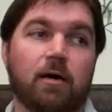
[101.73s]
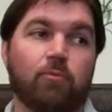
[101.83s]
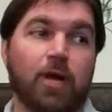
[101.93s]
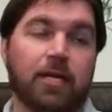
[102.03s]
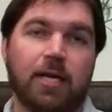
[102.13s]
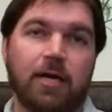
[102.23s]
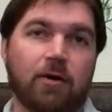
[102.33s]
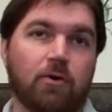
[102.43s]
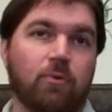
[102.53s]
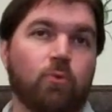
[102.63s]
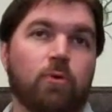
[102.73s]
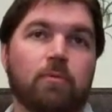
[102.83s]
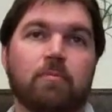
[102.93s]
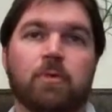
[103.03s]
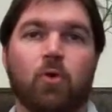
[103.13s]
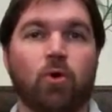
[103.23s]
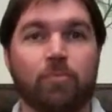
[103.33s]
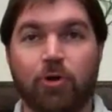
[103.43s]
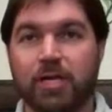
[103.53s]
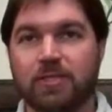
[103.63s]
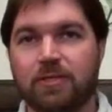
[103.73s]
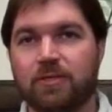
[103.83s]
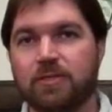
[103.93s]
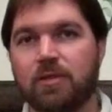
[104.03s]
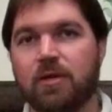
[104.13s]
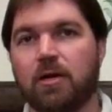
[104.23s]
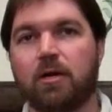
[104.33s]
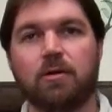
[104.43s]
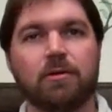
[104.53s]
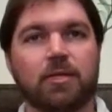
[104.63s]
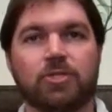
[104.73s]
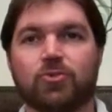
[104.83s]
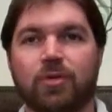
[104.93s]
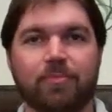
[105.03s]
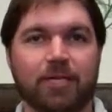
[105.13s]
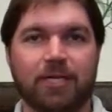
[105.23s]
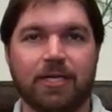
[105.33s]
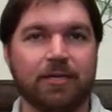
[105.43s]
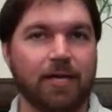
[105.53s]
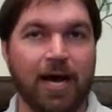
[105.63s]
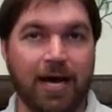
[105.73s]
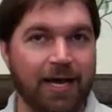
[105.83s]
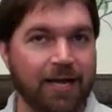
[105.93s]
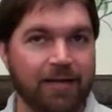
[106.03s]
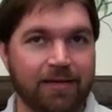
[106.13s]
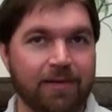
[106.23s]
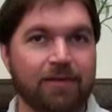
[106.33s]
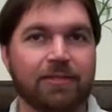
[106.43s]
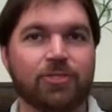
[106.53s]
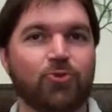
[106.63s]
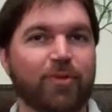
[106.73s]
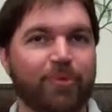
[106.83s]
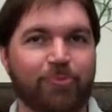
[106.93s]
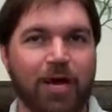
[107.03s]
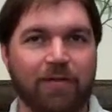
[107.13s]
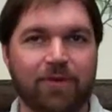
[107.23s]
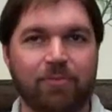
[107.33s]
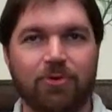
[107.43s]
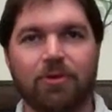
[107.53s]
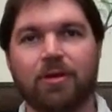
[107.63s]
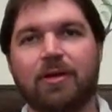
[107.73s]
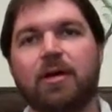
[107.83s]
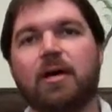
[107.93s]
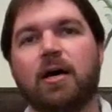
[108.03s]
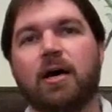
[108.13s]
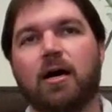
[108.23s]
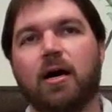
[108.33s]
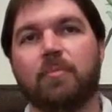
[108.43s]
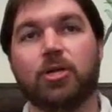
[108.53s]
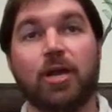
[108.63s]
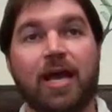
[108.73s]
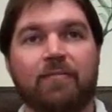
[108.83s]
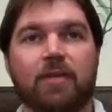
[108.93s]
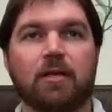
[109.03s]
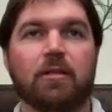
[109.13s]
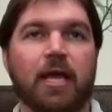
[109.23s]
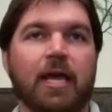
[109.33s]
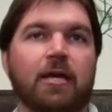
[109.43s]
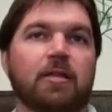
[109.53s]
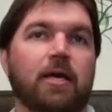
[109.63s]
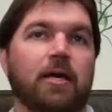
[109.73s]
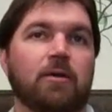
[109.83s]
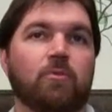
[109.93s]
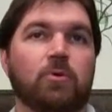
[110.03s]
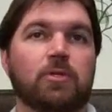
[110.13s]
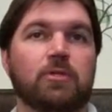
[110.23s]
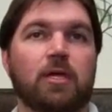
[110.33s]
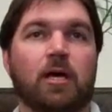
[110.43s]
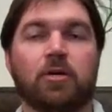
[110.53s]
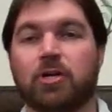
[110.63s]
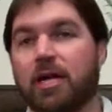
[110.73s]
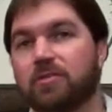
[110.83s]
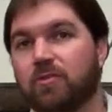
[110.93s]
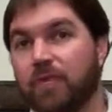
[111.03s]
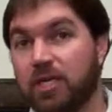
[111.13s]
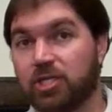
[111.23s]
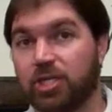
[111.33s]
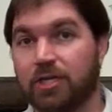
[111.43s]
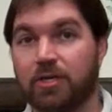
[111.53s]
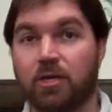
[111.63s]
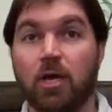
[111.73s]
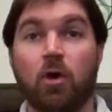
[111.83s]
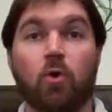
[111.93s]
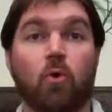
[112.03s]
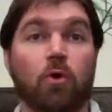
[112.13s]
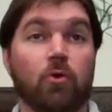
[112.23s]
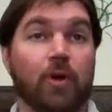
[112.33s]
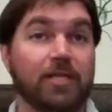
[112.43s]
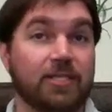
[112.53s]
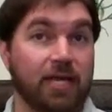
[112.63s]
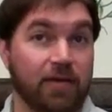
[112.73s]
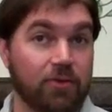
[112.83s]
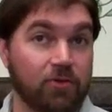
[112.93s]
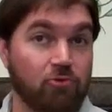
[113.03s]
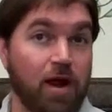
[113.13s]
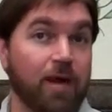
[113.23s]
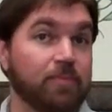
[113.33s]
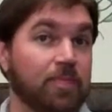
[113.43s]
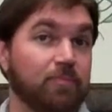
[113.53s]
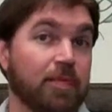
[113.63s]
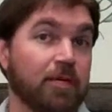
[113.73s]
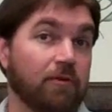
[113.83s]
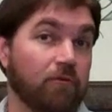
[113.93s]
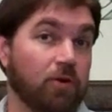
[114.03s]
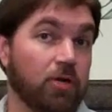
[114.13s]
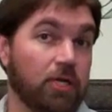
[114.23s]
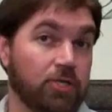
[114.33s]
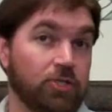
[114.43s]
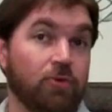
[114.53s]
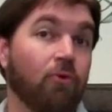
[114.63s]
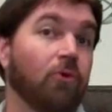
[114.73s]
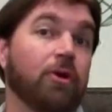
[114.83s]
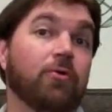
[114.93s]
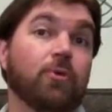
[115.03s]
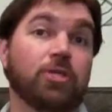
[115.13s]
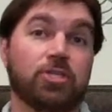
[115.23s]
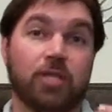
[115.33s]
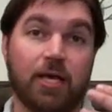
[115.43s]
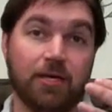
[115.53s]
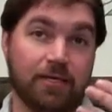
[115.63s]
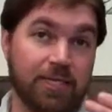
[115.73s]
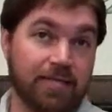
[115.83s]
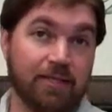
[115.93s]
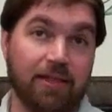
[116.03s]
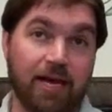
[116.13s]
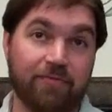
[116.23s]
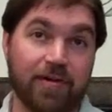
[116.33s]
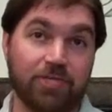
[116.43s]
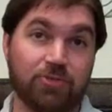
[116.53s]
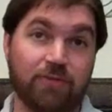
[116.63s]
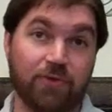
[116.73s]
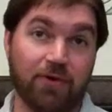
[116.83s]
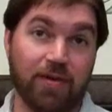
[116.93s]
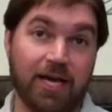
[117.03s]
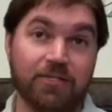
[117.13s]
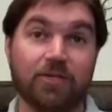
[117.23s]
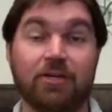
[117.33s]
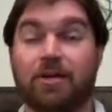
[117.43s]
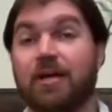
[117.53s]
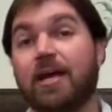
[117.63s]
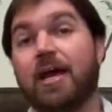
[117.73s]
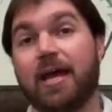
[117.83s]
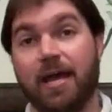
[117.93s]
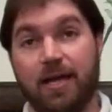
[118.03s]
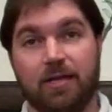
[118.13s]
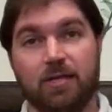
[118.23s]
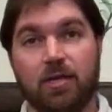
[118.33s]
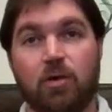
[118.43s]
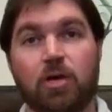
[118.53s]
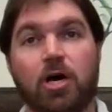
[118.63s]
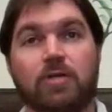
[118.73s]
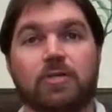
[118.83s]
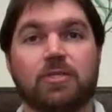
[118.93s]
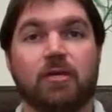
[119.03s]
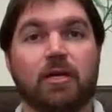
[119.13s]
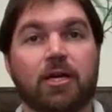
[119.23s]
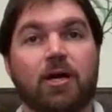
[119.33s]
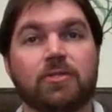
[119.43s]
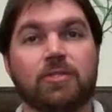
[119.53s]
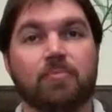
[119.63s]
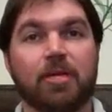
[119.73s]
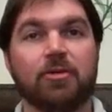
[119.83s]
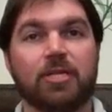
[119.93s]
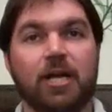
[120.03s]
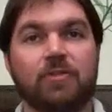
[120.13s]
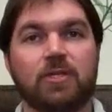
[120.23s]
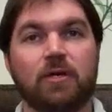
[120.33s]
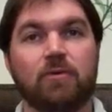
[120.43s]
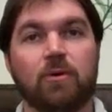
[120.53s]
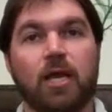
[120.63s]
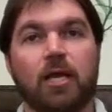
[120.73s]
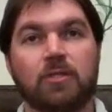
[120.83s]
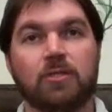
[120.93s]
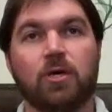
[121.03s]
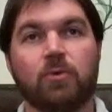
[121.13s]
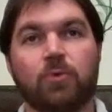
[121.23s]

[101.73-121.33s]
Right now, corn prices are extremely high, extremely profitable. And you're having land that was under conservation or raising other crops that's being converted into corn, which then takes a lot of nitrogen fertilizer and causes a bigger dead zone. And so we